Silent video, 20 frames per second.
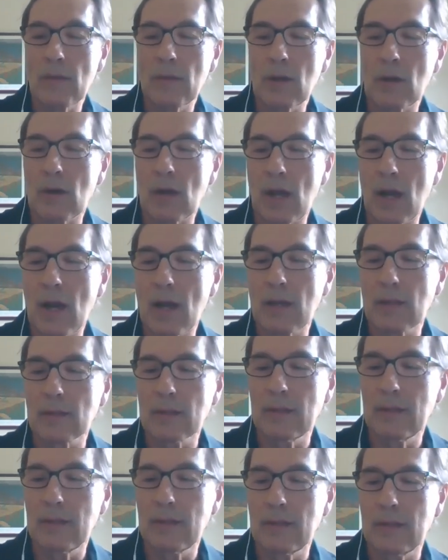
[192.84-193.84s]
around their
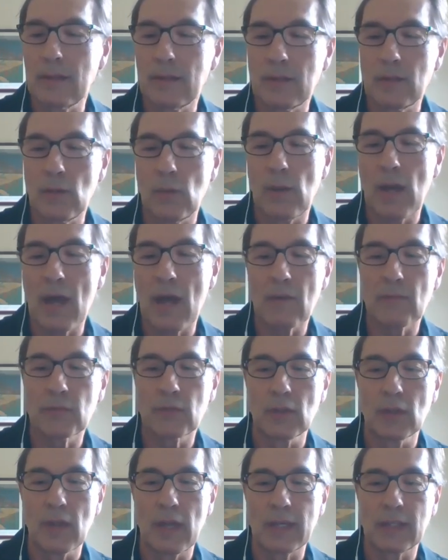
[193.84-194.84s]
island, you
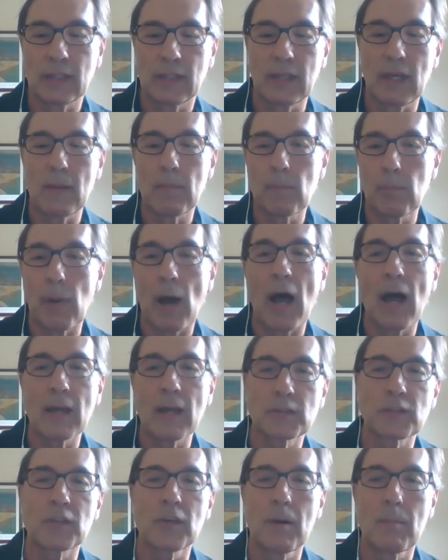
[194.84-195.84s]
have to like get
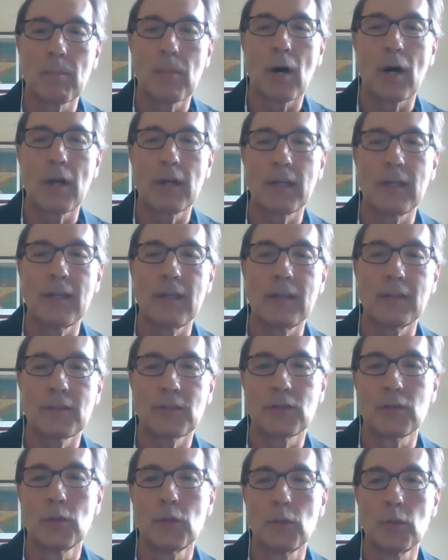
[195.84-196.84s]
by
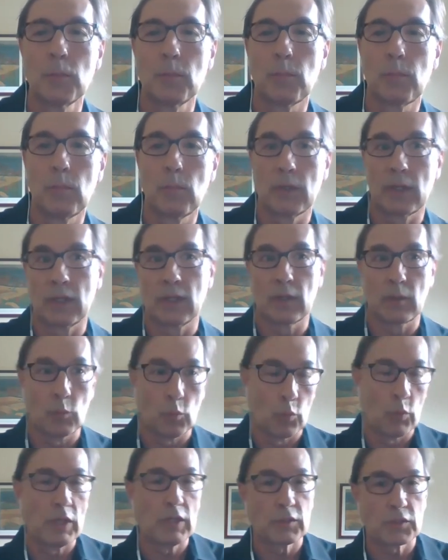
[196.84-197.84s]
somebody to
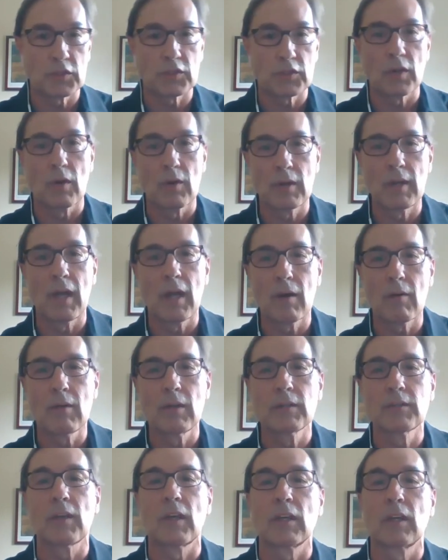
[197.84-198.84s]
reach
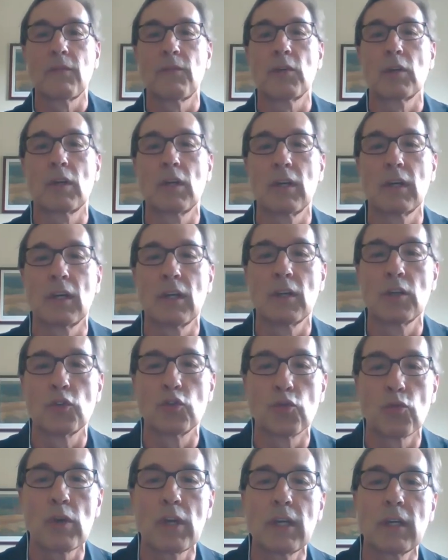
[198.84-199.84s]
certain areas, like if you're going
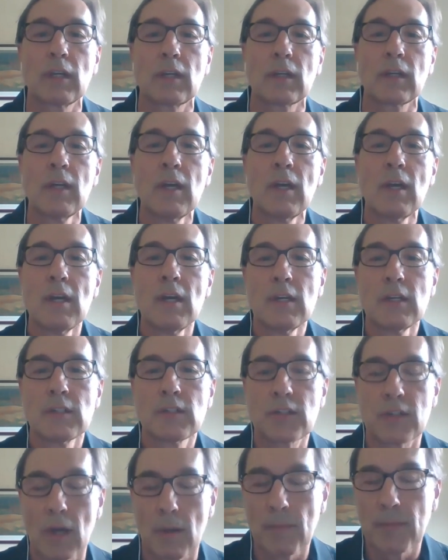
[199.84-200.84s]
to get a drink,
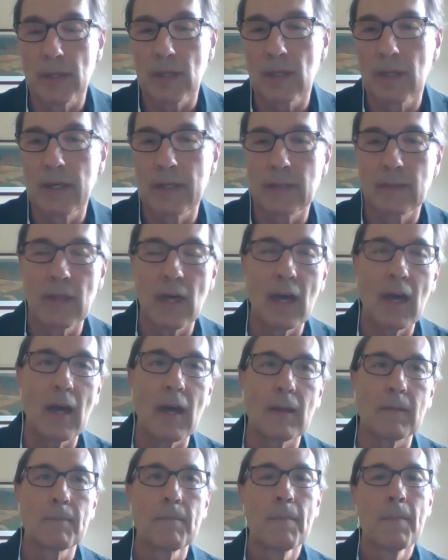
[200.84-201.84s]
something
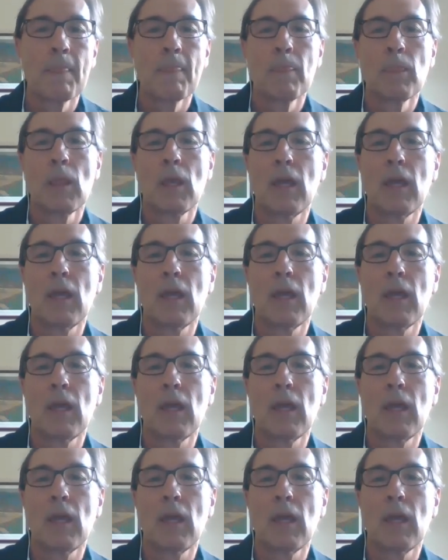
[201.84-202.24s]
like that.